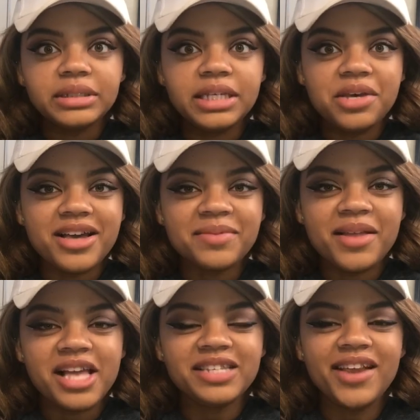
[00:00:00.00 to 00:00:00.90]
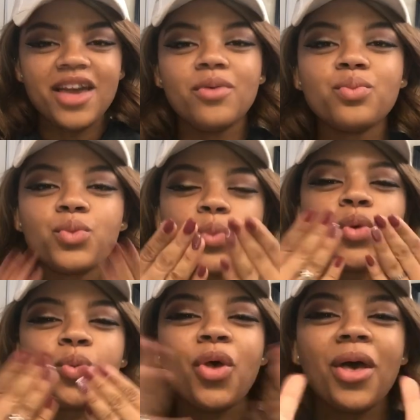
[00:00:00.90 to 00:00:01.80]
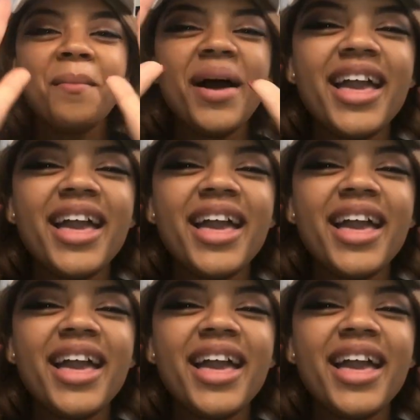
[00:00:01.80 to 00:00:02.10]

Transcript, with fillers: see you guys in my next video. Bye